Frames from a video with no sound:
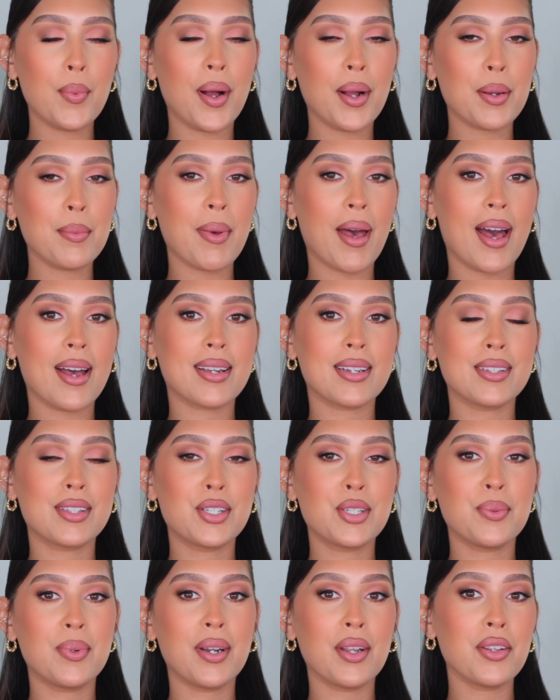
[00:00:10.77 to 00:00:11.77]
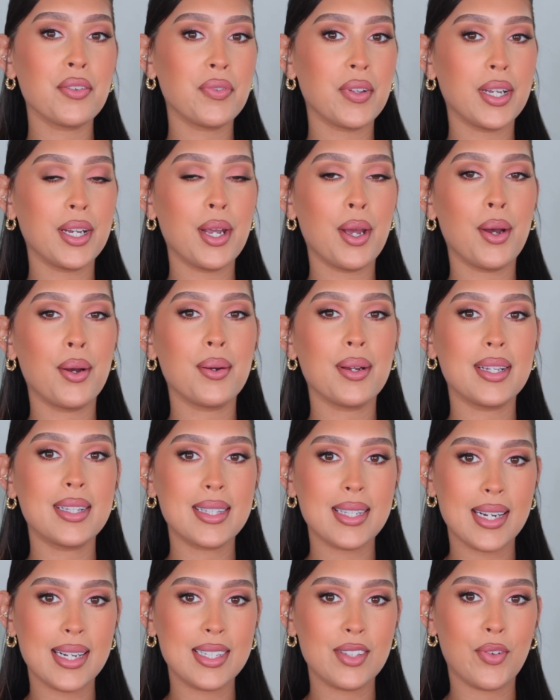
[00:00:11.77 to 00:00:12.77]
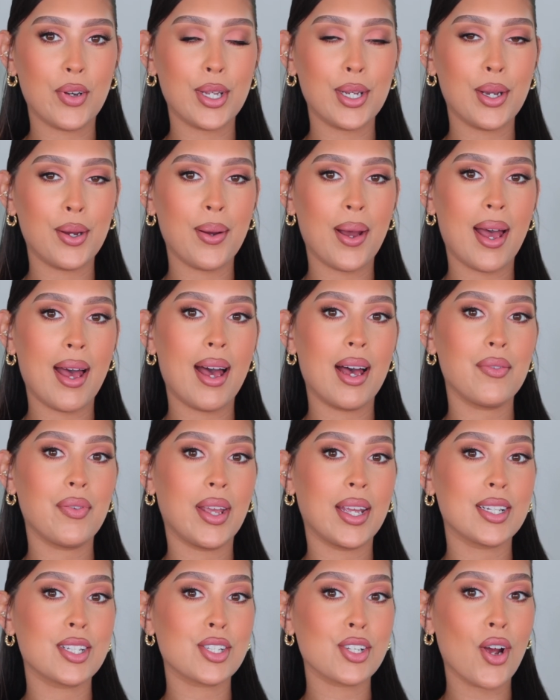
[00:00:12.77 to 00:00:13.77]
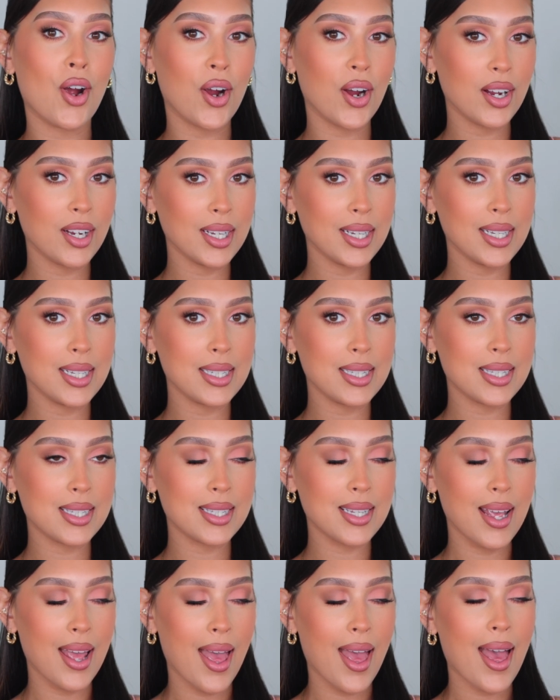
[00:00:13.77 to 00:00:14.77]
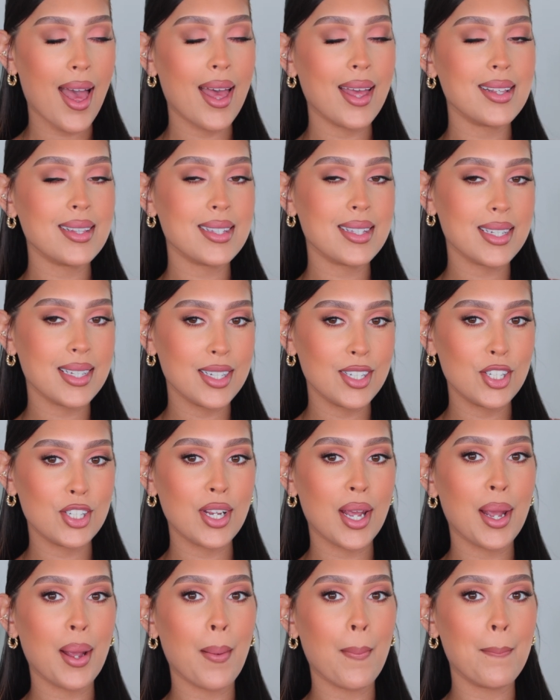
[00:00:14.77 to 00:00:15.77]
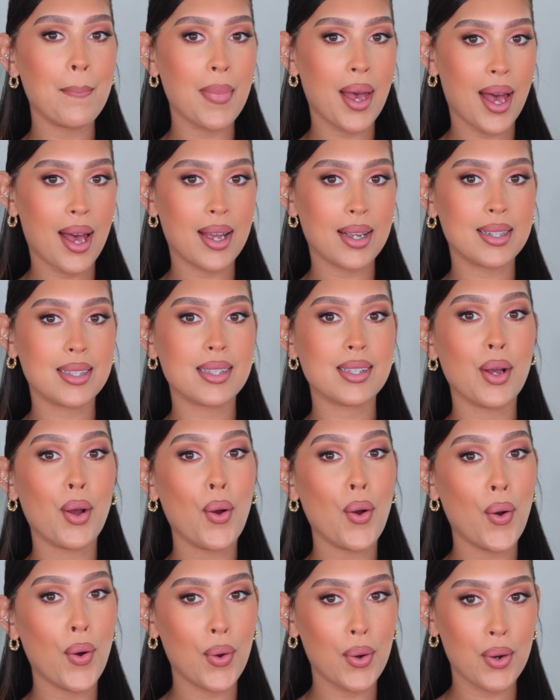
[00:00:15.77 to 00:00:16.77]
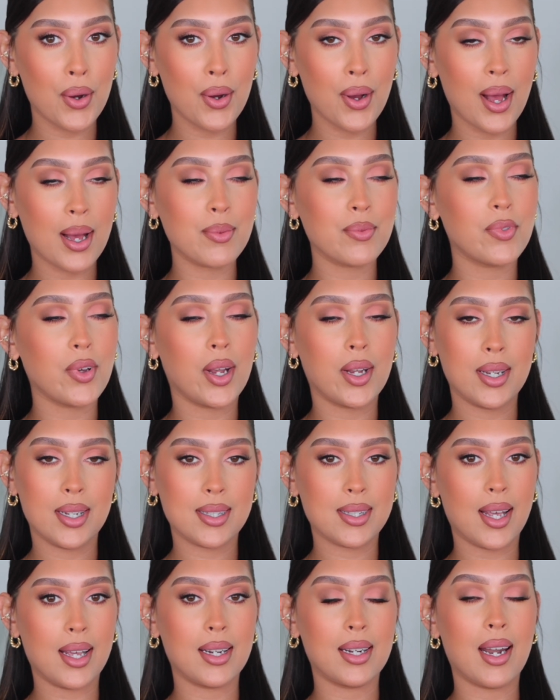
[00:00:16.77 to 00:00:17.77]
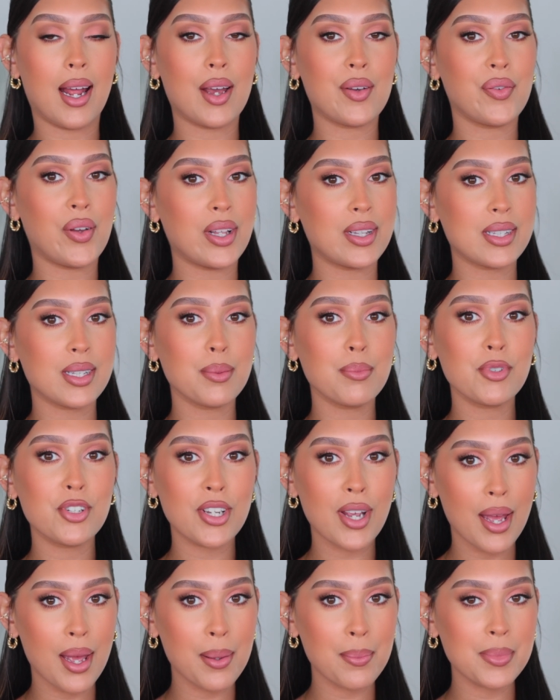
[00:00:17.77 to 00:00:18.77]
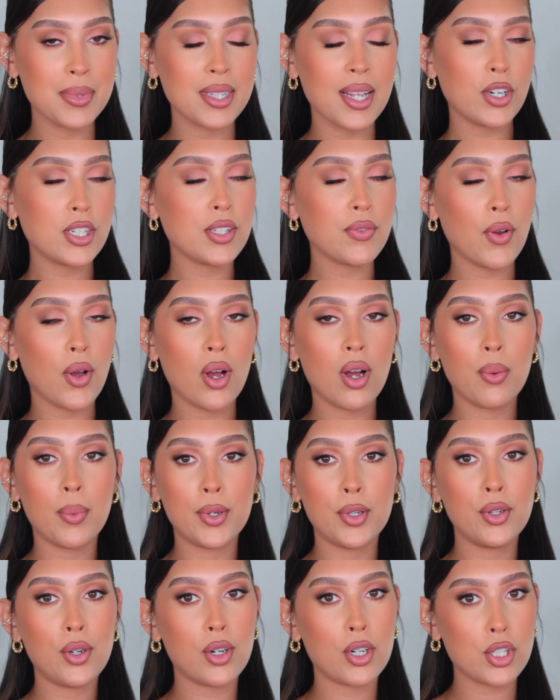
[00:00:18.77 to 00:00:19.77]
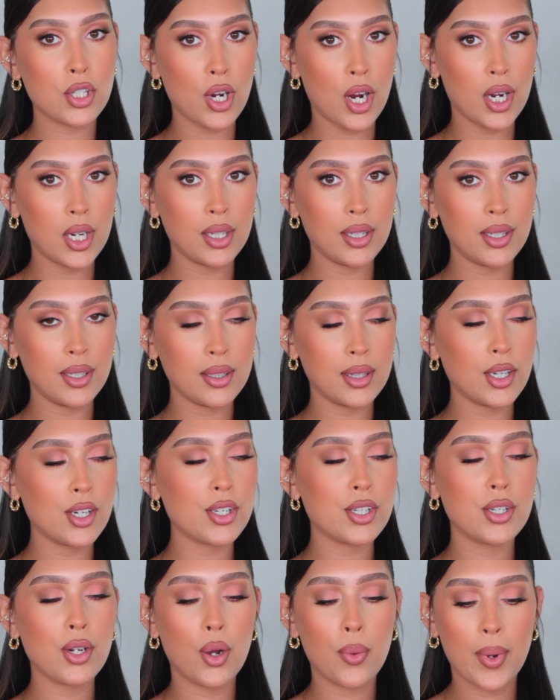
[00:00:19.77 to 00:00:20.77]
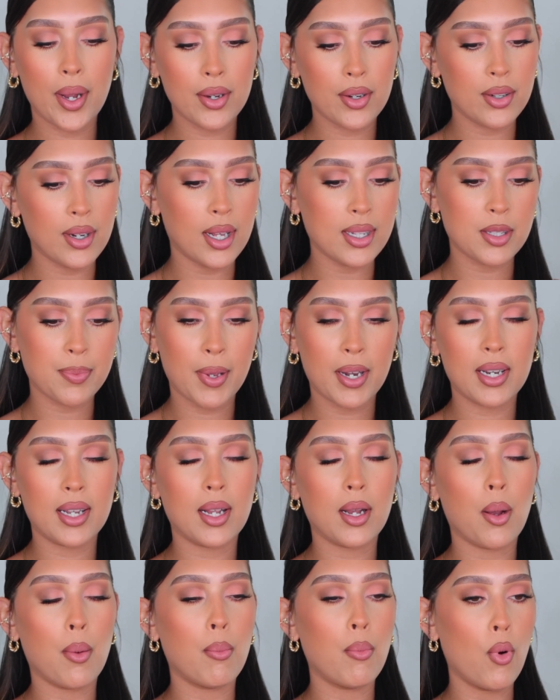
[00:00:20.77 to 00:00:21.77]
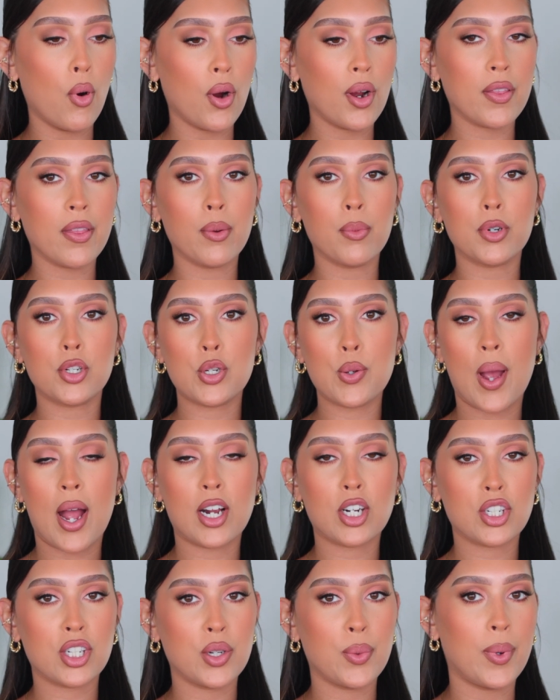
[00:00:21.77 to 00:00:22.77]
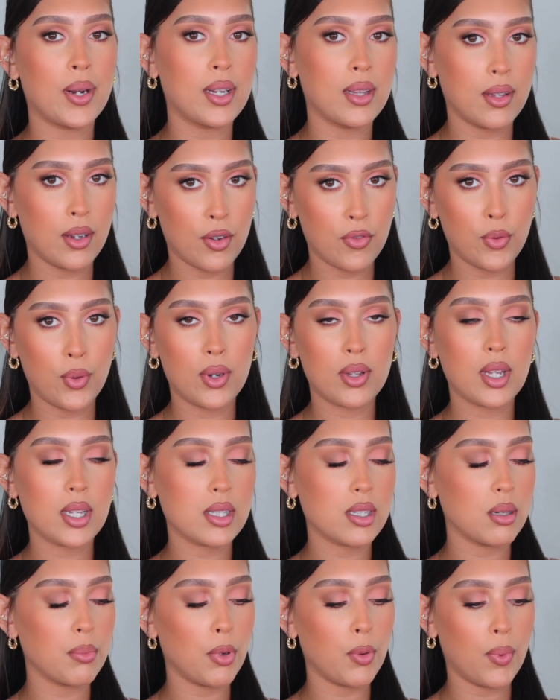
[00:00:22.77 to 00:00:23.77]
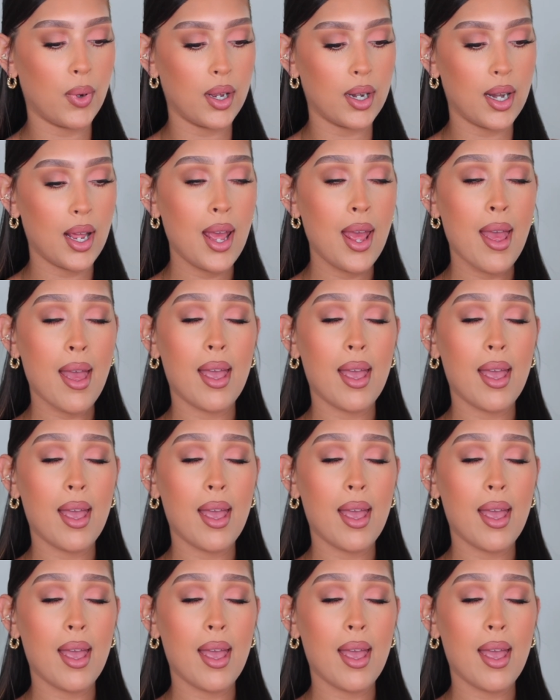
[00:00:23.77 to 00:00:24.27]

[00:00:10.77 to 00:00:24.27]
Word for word: welcome back to another video. In today's video, I have a Target and TJ Maxx haul. I'm very excited. I found some gems. First of all, when you go to Target, there's no way you're not spending more than what you actually went in there for. That's number one.